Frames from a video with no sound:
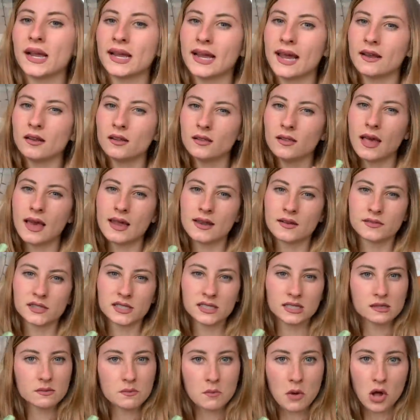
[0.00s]
got a lot of
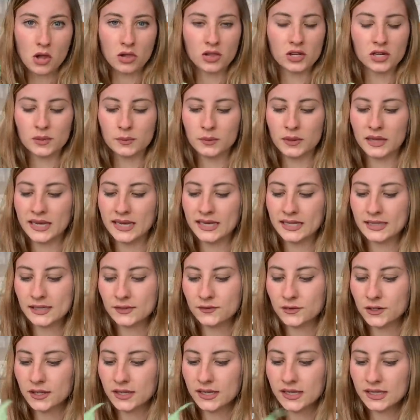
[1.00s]
smaller plants
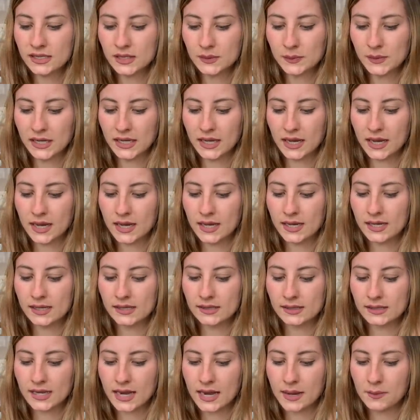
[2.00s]
for this
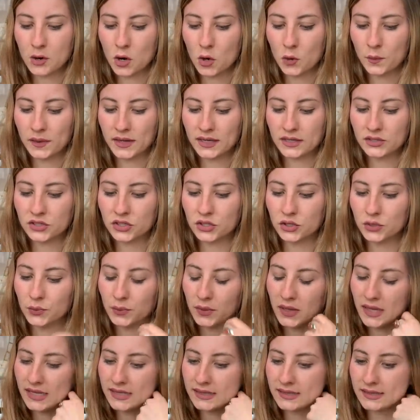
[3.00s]
because I'm hoping to
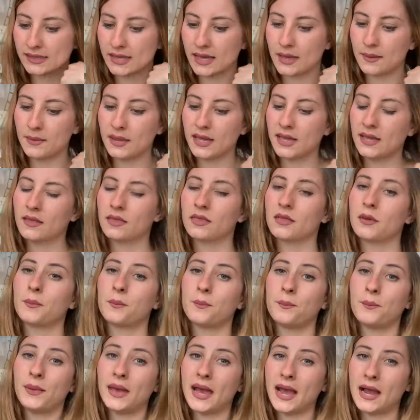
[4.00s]
place them in the
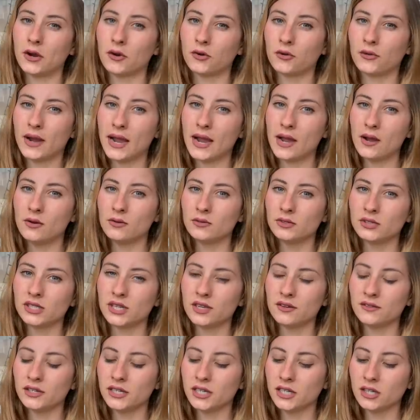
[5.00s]
background
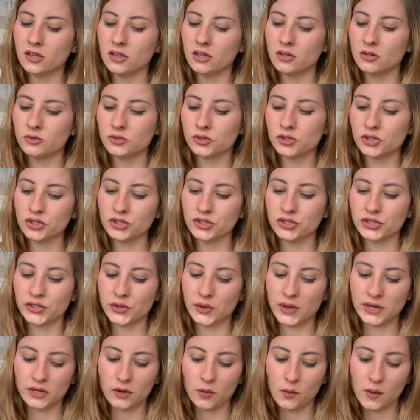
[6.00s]
of an enclosure. So
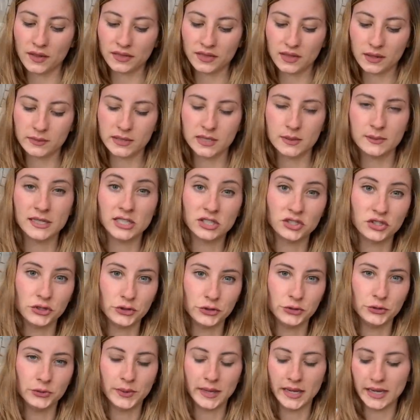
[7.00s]
I don't want them to be
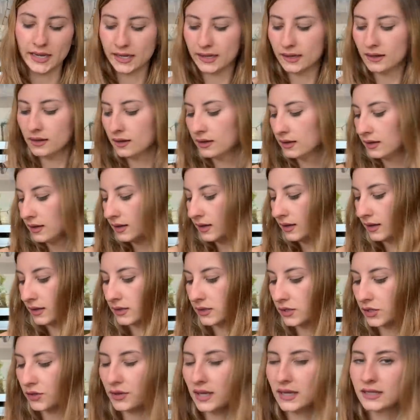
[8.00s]
too big.
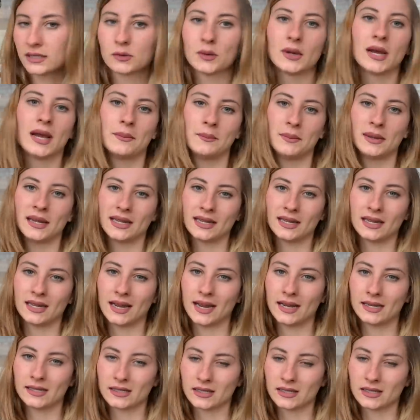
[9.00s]
So that's why I'm picking kind